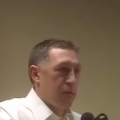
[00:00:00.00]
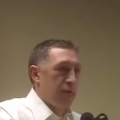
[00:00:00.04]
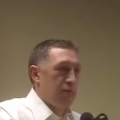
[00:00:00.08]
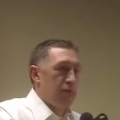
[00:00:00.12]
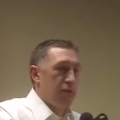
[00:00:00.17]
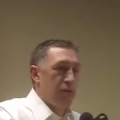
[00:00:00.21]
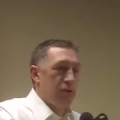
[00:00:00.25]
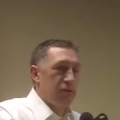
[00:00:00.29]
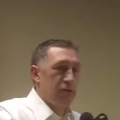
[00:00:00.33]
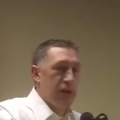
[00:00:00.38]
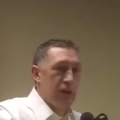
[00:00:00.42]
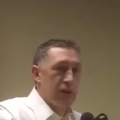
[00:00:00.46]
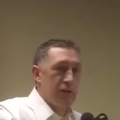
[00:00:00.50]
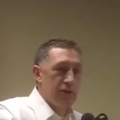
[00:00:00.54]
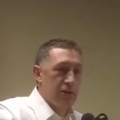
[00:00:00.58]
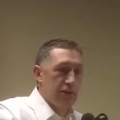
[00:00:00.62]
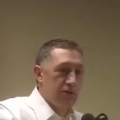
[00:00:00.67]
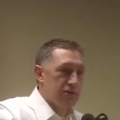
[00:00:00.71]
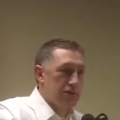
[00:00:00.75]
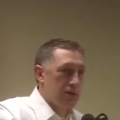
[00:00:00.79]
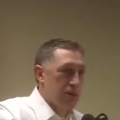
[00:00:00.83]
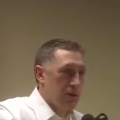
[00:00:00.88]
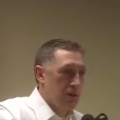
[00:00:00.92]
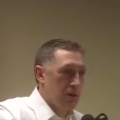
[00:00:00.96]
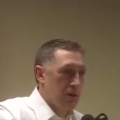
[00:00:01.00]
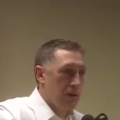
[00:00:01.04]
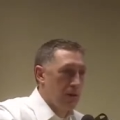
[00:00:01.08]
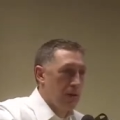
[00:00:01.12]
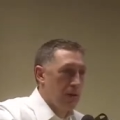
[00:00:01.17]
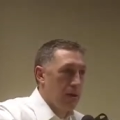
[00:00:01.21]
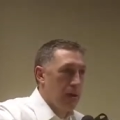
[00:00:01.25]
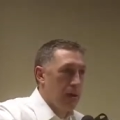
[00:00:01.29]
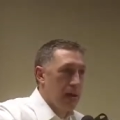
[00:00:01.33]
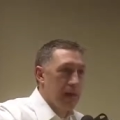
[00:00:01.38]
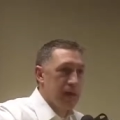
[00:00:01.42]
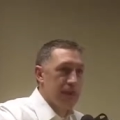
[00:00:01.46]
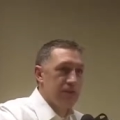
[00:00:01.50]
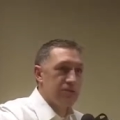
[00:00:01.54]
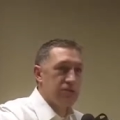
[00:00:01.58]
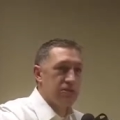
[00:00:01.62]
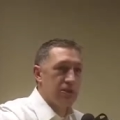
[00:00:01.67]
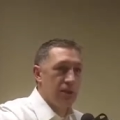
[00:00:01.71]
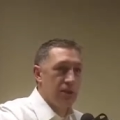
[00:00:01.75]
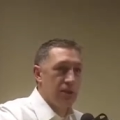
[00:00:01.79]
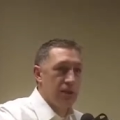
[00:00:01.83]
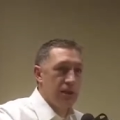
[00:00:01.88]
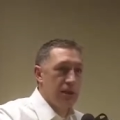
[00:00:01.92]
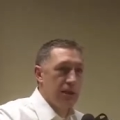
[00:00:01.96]
three, four, five years ago and have
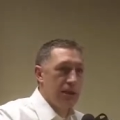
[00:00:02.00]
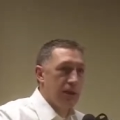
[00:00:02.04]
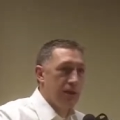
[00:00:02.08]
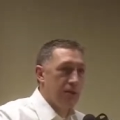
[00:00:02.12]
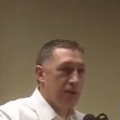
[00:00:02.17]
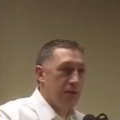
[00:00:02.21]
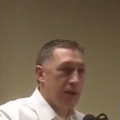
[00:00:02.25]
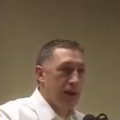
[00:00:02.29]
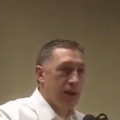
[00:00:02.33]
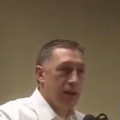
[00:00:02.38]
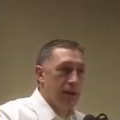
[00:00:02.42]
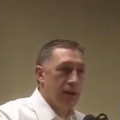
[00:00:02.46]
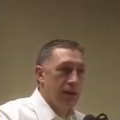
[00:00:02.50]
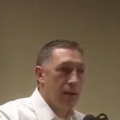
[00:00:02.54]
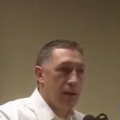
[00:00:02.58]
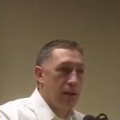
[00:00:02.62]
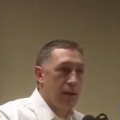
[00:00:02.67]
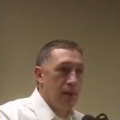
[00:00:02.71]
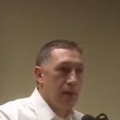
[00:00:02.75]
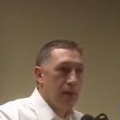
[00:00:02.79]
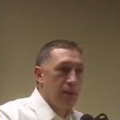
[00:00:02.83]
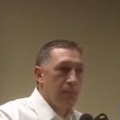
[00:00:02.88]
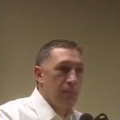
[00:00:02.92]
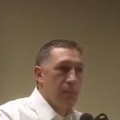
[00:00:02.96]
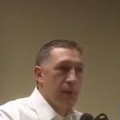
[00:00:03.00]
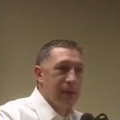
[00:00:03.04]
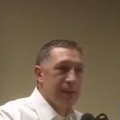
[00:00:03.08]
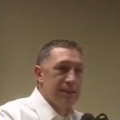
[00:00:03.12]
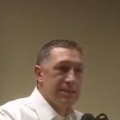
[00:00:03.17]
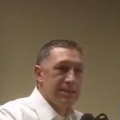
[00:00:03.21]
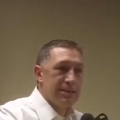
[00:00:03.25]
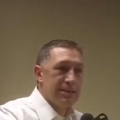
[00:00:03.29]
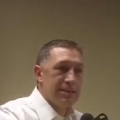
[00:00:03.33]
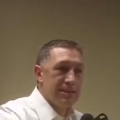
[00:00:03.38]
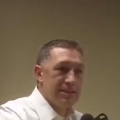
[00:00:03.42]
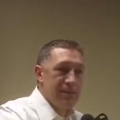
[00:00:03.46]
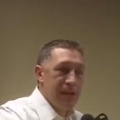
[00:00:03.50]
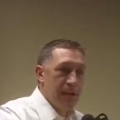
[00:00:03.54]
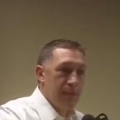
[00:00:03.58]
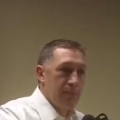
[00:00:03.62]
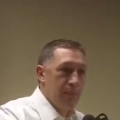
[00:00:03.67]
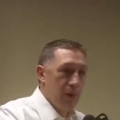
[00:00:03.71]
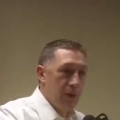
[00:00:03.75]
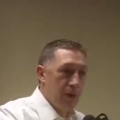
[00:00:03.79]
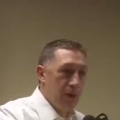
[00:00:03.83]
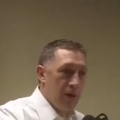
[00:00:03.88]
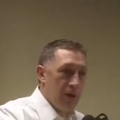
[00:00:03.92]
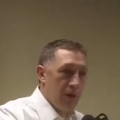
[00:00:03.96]
started to integrate it. But as the
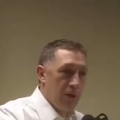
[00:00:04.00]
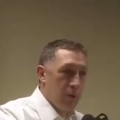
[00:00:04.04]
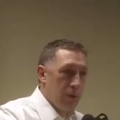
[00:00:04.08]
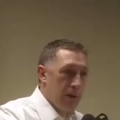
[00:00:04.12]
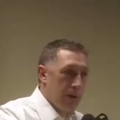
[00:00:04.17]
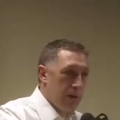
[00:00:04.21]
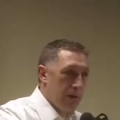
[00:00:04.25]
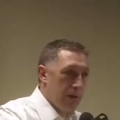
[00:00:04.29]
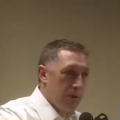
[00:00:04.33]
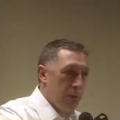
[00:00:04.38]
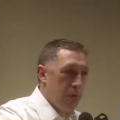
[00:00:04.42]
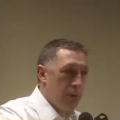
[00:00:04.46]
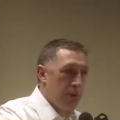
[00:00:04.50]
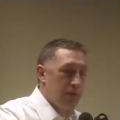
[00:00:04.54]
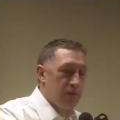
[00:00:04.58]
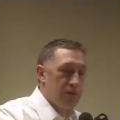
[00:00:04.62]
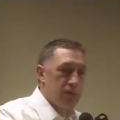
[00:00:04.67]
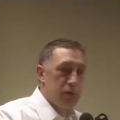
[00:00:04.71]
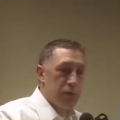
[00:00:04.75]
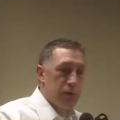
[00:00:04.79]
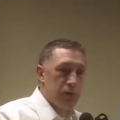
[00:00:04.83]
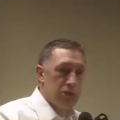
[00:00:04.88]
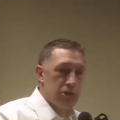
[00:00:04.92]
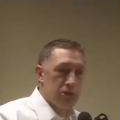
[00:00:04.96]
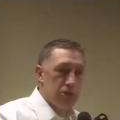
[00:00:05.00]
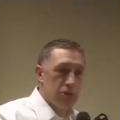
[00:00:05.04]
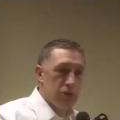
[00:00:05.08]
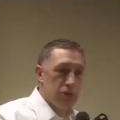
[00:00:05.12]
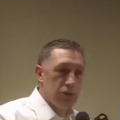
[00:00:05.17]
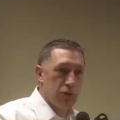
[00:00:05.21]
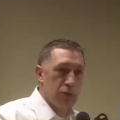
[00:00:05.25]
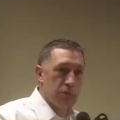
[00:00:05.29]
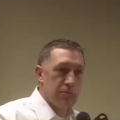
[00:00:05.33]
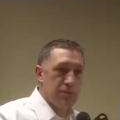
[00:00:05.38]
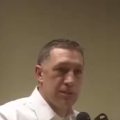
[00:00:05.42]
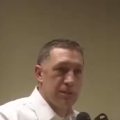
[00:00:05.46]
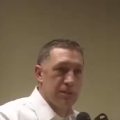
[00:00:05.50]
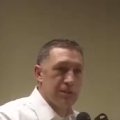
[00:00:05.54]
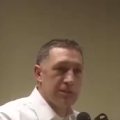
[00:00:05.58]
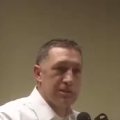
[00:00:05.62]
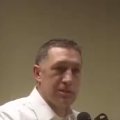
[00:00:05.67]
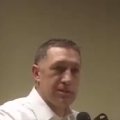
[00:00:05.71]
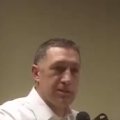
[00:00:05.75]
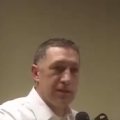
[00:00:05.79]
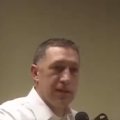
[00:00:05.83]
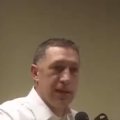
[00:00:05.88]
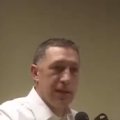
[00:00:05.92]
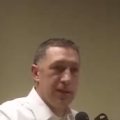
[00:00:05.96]
state party, one of the more influential groups in
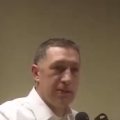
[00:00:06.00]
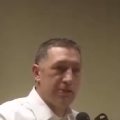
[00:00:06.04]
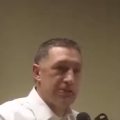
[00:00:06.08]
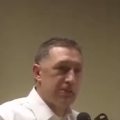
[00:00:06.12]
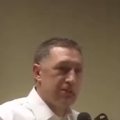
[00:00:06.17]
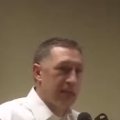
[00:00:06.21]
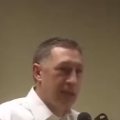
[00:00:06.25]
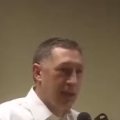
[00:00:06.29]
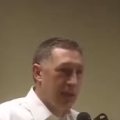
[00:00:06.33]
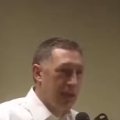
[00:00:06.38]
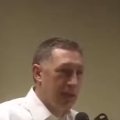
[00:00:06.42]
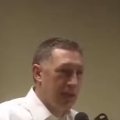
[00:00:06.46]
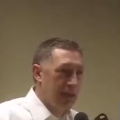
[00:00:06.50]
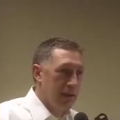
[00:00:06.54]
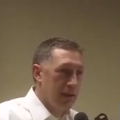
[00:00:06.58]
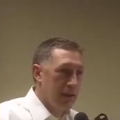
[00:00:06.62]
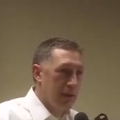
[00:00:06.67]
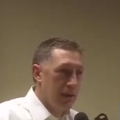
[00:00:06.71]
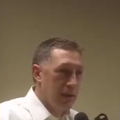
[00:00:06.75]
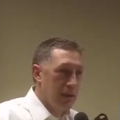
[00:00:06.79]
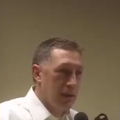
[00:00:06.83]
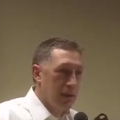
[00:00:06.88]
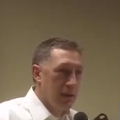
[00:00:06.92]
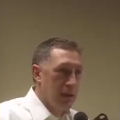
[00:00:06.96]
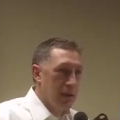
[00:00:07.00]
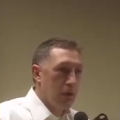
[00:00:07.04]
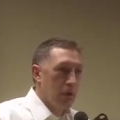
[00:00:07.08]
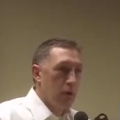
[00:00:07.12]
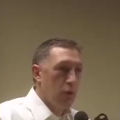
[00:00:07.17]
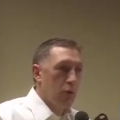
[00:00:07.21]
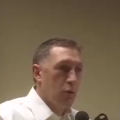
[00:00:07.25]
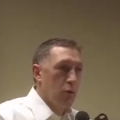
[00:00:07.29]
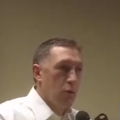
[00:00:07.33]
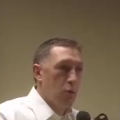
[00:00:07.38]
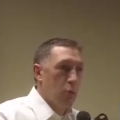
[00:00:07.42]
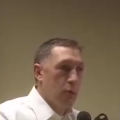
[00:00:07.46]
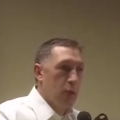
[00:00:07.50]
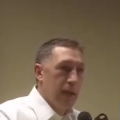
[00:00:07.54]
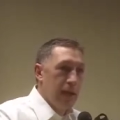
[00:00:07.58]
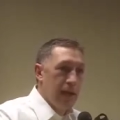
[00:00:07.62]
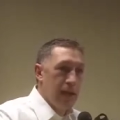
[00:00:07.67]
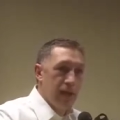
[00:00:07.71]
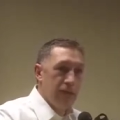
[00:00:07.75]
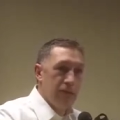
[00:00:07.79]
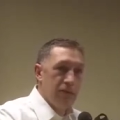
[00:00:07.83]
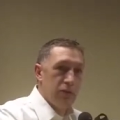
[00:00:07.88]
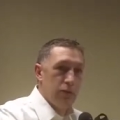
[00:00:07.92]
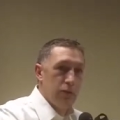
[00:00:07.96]
this entire state, we
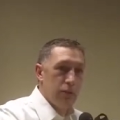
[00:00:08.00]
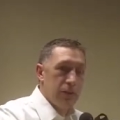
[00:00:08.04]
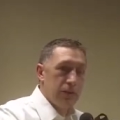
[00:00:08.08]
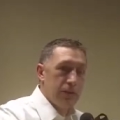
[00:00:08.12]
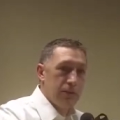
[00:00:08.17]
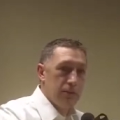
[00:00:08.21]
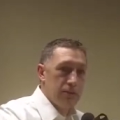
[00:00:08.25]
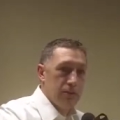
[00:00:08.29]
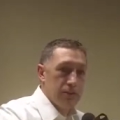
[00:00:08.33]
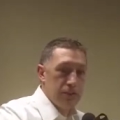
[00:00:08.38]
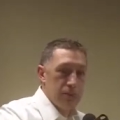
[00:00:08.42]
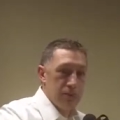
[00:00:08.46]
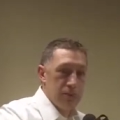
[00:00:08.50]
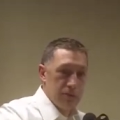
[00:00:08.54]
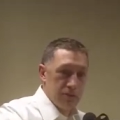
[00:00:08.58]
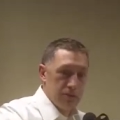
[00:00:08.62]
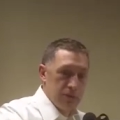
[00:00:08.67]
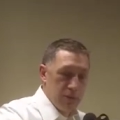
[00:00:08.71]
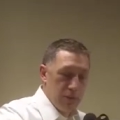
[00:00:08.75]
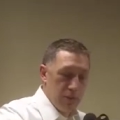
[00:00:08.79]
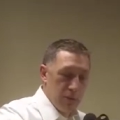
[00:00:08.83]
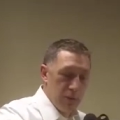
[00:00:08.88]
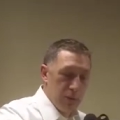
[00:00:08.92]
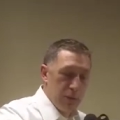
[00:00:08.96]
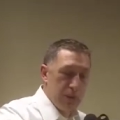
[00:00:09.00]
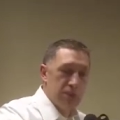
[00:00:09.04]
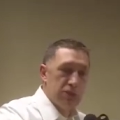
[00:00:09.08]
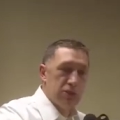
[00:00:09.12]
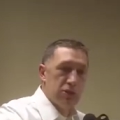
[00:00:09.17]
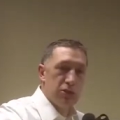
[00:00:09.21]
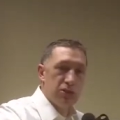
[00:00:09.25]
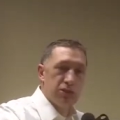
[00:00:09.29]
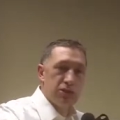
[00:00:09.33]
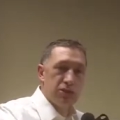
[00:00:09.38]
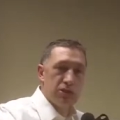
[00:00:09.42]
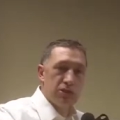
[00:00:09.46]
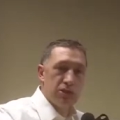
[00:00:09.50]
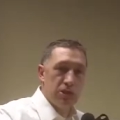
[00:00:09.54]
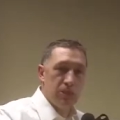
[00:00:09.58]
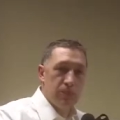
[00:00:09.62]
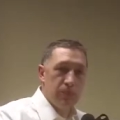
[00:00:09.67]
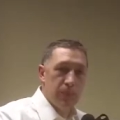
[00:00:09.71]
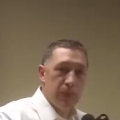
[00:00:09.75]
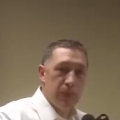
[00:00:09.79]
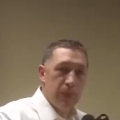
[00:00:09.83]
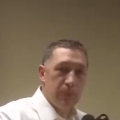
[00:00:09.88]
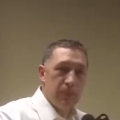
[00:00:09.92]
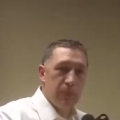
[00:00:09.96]
have the re- you know some of the resources,
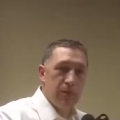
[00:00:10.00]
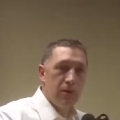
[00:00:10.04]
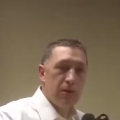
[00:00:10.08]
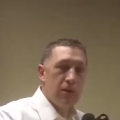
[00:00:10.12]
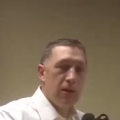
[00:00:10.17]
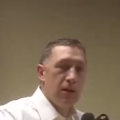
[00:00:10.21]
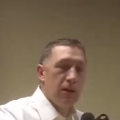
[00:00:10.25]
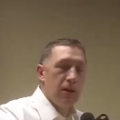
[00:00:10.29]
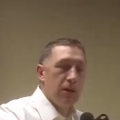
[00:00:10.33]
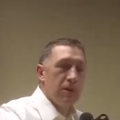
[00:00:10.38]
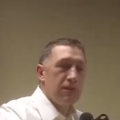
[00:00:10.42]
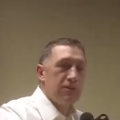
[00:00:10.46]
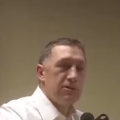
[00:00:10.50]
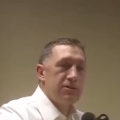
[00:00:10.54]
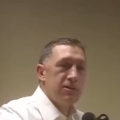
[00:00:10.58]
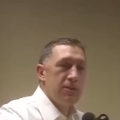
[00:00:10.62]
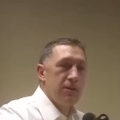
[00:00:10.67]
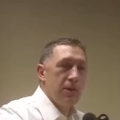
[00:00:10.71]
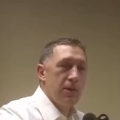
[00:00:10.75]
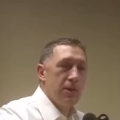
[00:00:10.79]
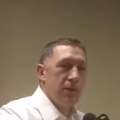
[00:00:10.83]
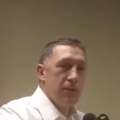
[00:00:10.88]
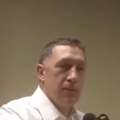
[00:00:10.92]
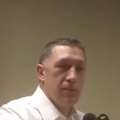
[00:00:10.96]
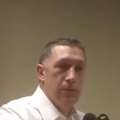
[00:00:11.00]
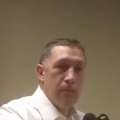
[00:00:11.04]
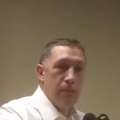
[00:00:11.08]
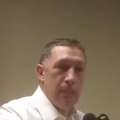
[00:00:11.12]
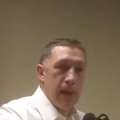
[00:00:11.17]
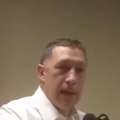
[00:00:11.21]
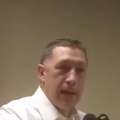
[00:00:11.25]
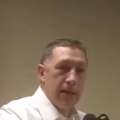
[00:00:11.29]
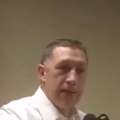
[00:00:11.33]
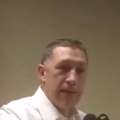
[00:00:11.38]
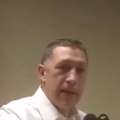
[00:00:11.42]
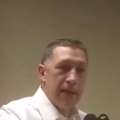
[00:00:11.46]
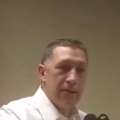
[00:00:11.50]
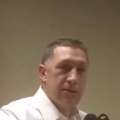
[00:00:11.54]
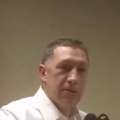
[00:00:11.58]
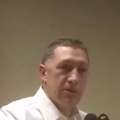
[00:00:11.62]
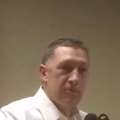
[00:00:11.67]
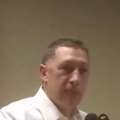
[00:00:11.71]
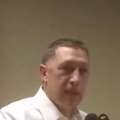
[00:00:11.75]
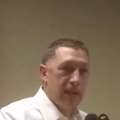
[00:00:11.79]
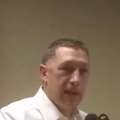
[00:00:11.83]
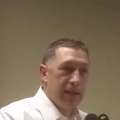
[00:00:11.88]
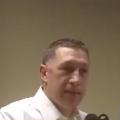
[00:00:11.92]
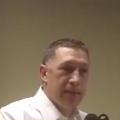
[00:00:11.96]
the people to man that,
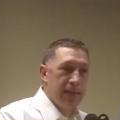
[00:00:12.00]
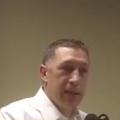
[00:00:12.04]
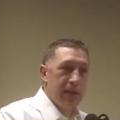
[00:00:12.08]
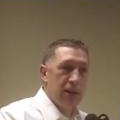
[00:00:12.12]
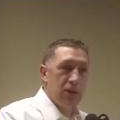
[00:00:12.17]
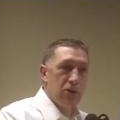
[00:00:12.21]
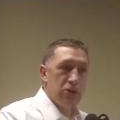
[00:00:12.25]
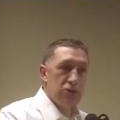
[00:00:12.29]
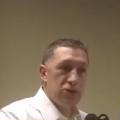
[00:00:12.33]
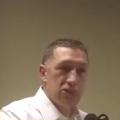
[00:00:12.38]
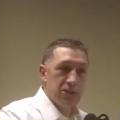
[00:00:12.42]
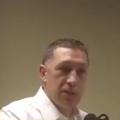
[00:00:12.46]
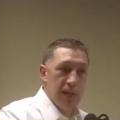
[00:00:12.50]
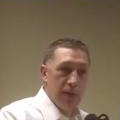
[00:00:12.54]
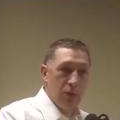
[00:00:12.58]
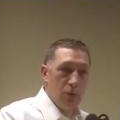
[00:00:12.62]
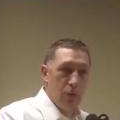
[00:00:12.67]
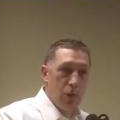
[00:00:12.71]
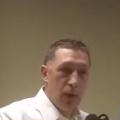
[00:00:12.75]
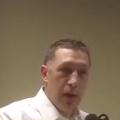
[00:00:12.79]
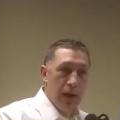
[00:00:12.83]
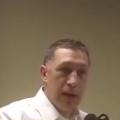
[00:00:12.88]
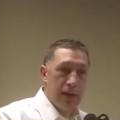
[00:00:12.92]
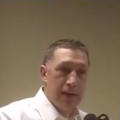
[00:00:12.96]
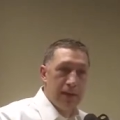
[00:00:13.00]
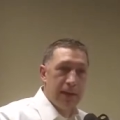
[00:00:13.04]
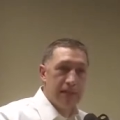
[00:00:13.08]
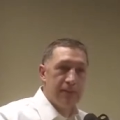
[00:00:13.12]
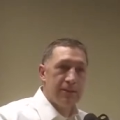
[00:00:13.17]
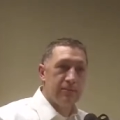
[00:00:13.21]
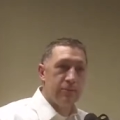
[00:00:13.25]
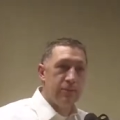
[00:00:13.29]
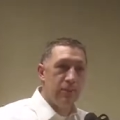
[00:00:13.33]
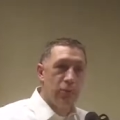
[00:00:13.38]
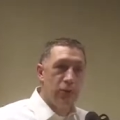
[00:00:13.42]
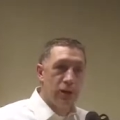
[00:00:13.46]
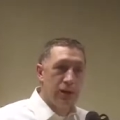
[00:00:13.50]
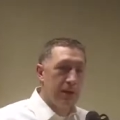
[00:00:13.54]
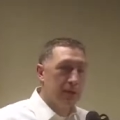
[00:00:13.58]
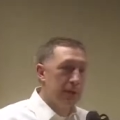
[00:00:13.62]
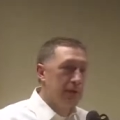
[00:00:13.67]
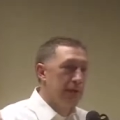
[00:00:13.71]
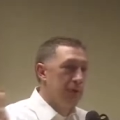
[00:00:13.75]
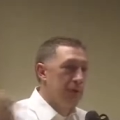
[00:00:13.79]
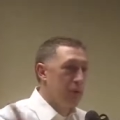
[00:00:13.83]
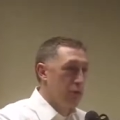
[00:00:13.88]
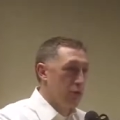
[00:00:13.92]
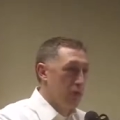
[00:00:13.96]
to make that go statewide, and to put it
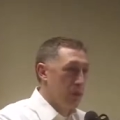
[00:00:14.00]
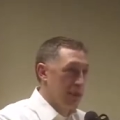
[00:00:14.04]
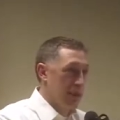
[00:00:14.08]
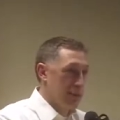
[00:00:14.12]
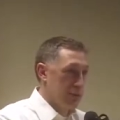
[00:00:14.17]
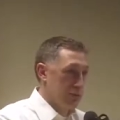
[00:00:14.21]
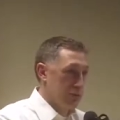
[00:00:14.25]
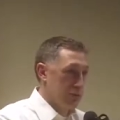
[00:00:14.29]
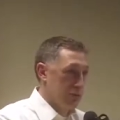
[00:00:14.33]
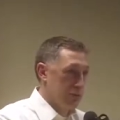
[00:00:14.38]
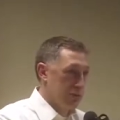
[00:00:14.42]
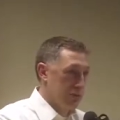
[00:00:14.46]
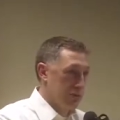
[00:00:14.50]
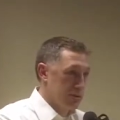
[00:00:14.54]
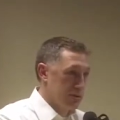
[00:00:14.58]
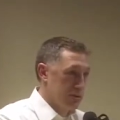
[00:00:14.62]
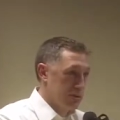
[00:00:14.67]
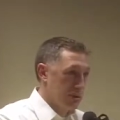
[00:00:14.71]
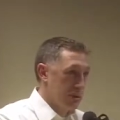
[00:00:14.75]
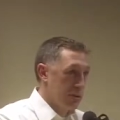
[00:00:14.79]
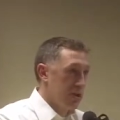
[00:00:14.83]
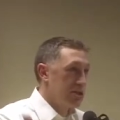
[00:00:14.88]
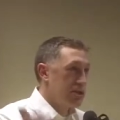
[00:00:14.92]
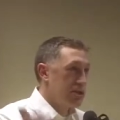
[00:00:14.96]
into the grassroots